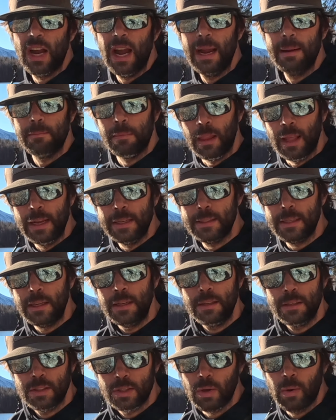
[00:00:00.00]
I'm
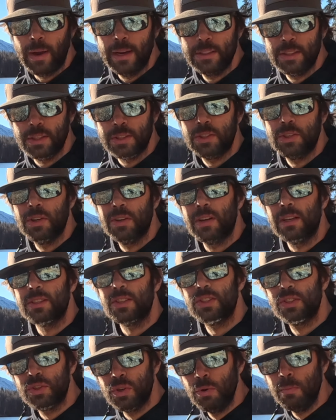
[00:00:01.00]
lazy, so I just took a
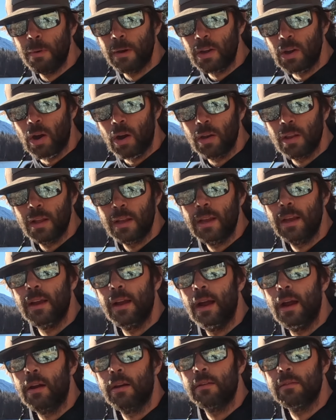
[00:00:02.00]
scoop of garlic
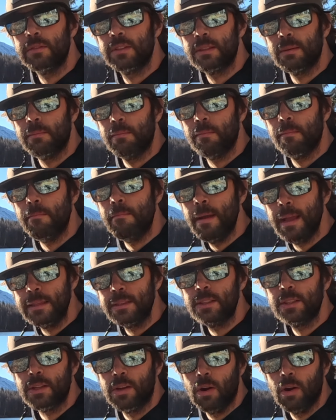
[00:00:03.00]
out of some minced